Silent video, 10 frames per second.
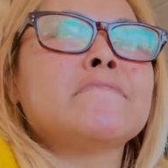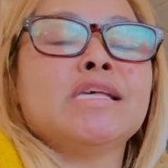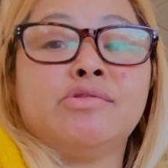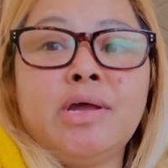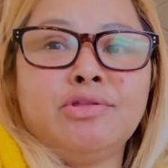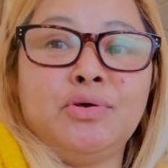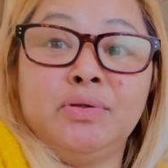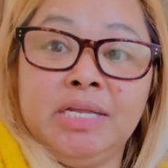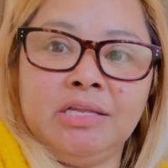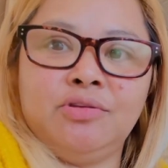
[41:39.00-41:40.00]
So I
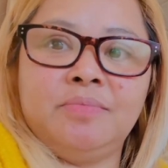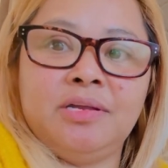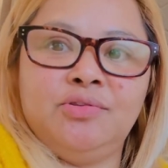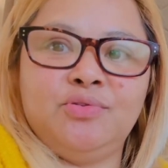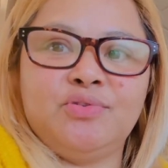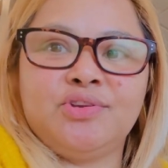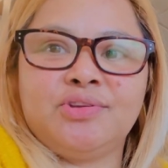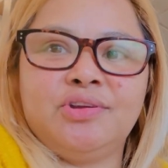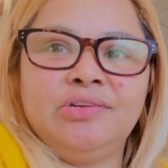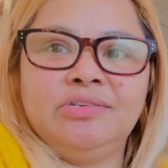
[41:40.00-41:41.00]
told that to my
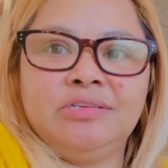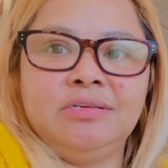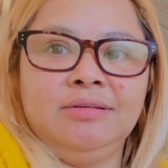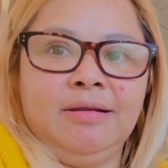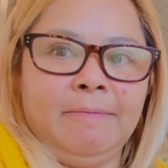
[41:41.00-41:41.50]
neurosurgeon,